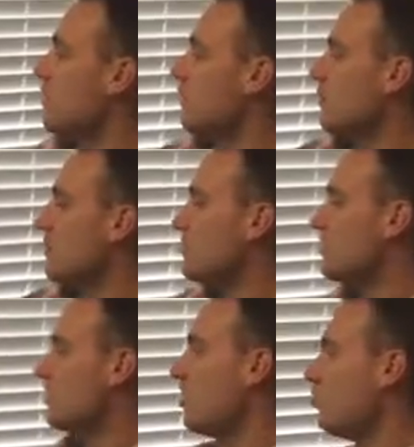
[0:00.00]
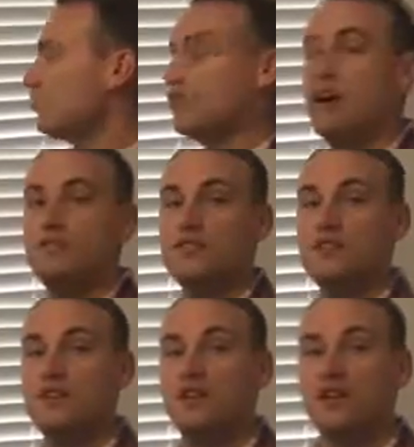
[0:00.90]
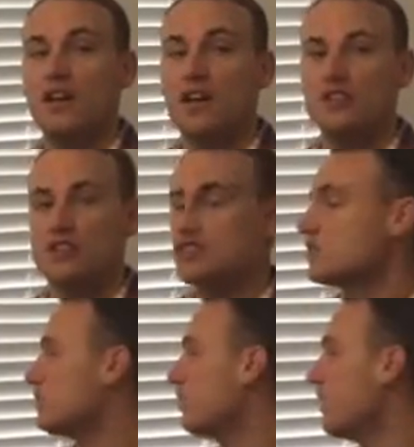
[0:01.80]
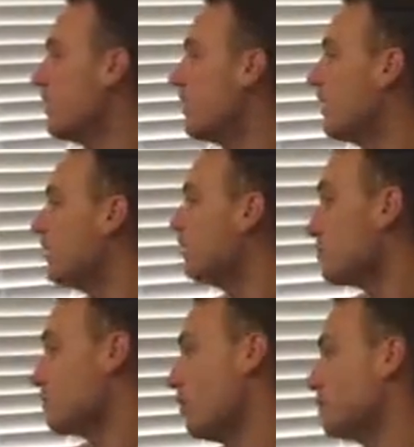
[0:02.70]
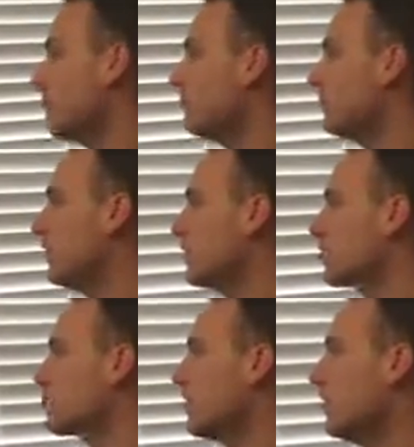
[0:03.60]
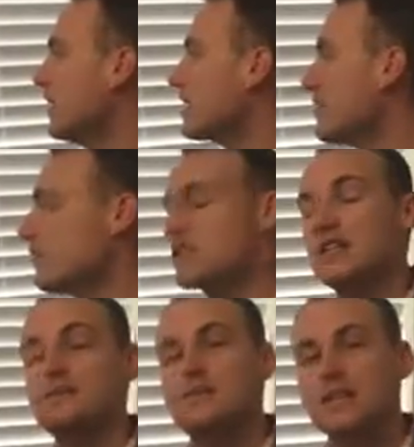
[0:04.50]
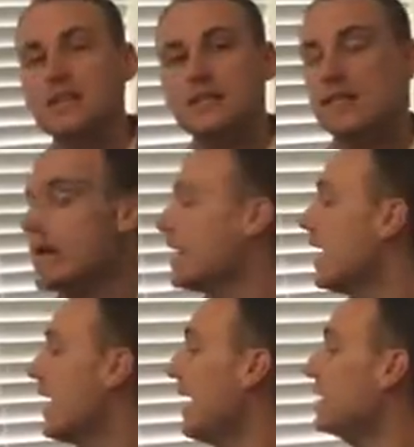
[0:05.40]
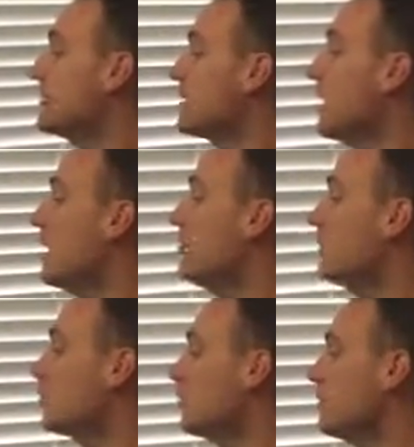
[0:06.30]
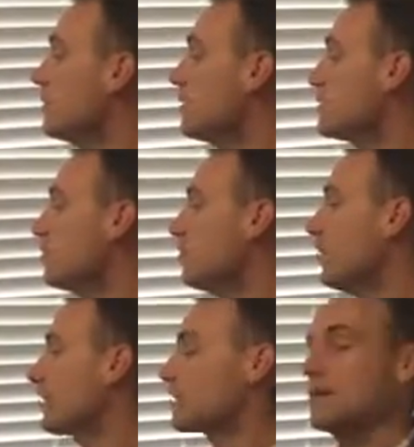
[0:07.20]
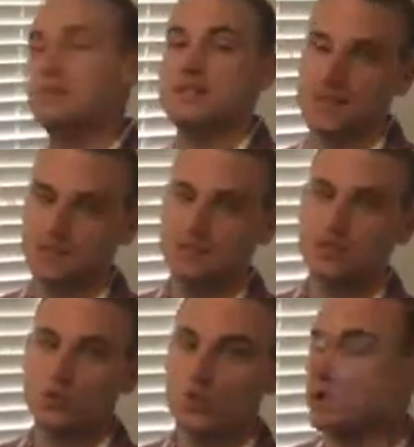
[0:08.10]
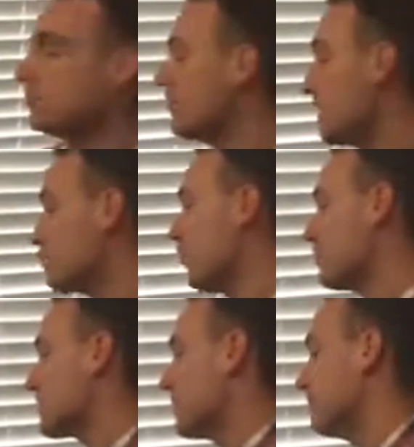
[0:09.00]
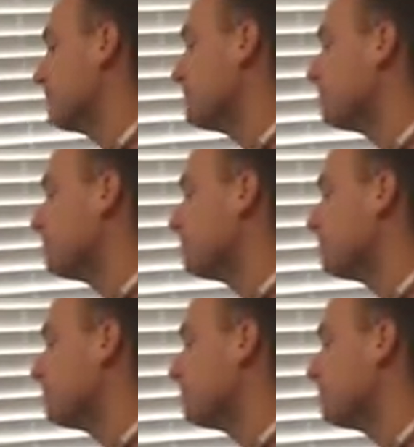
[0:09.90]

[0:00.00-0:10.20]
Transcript: further, we can see Carlton Draft is the largest most popular beer in Australia at 17%, and Victorian Bitters and Forex comes second at 12%.